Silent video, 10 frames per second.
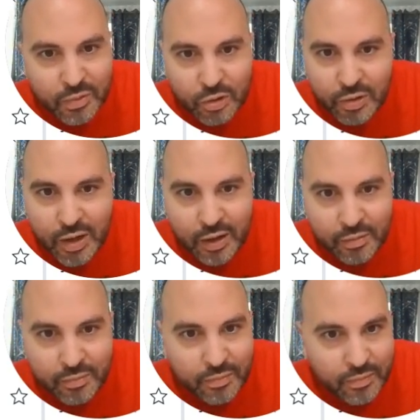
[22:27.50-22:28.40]
create,
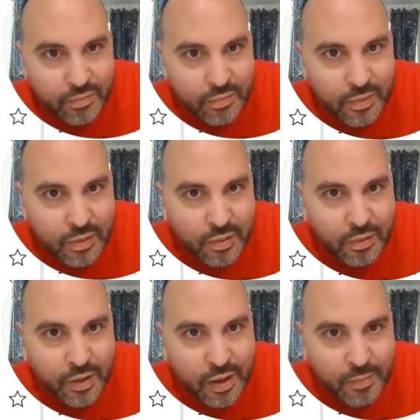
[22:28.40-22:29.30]

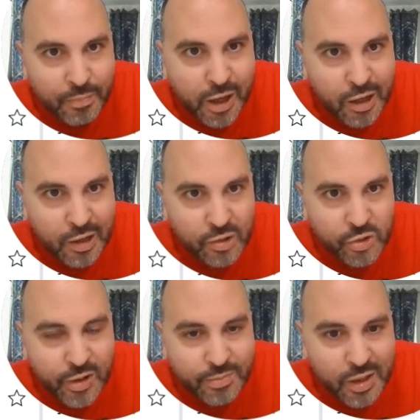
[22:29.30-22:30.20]
okay? Buy
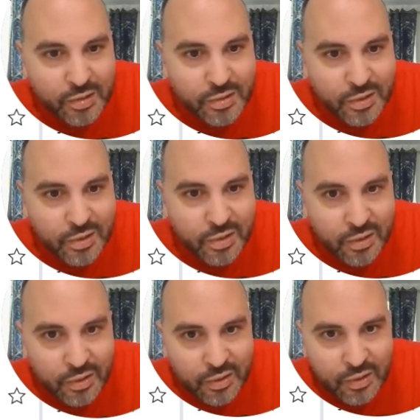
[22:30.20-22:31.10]
TrendMaster.
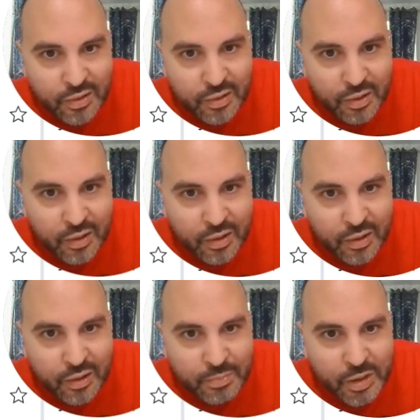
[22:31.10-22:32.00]

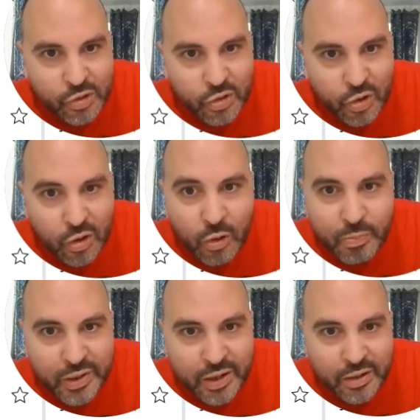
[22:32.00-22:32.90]
It's an
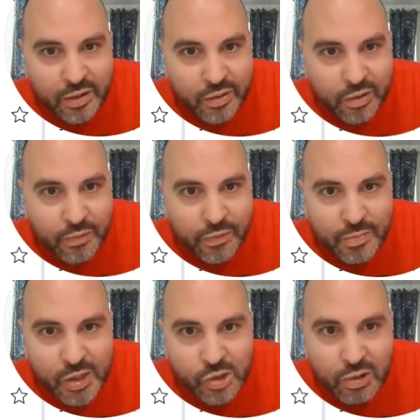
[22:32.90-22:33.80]
open-ended alert for
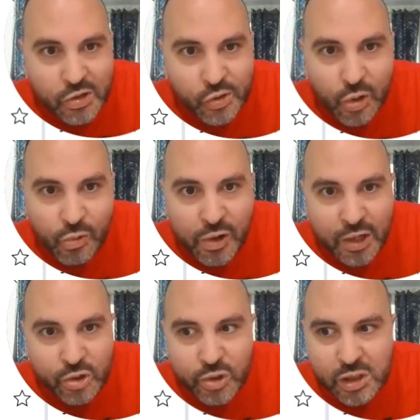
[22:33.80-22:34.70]
me, so I don't want
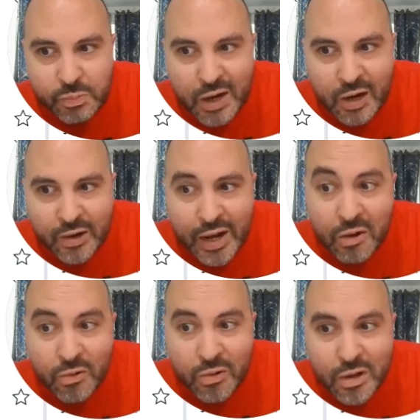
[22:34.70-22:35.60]
it to expire.
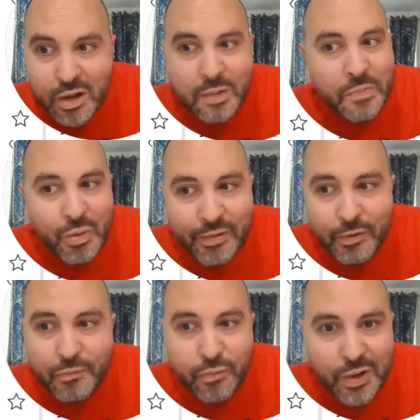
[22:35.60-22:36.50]
Now, if you have a
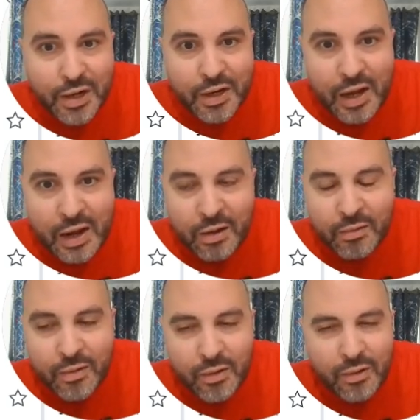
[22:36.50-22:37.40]
free account,
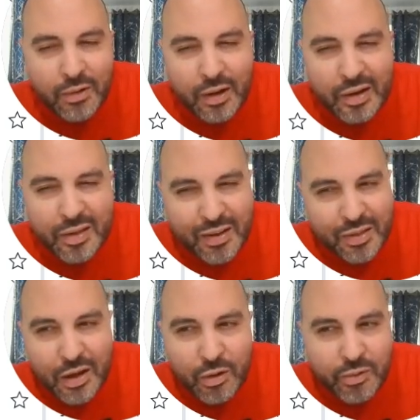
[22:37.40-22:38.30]
I think
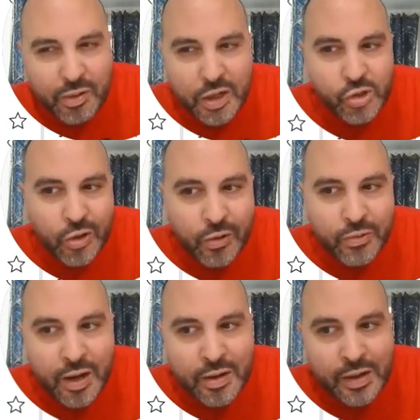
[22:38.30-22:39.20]
they only let you go
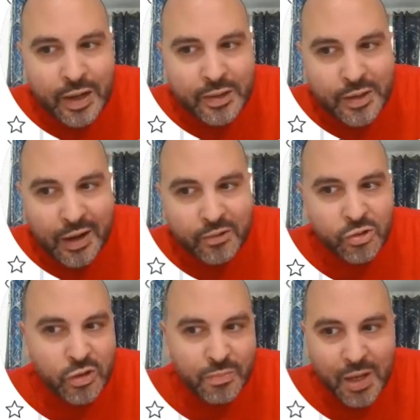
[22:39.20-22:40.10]
90 days out,
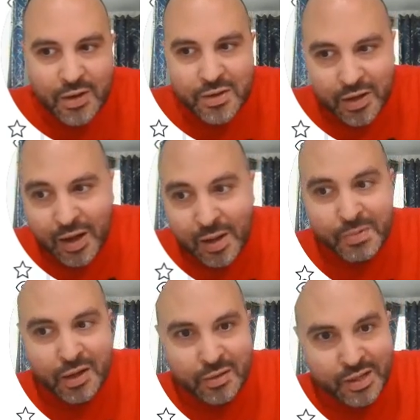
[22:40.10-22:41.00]
so you may need to
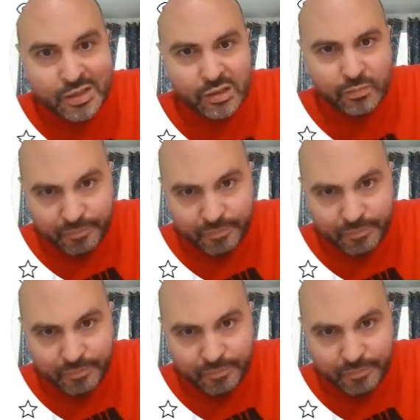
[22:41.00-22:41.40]
update this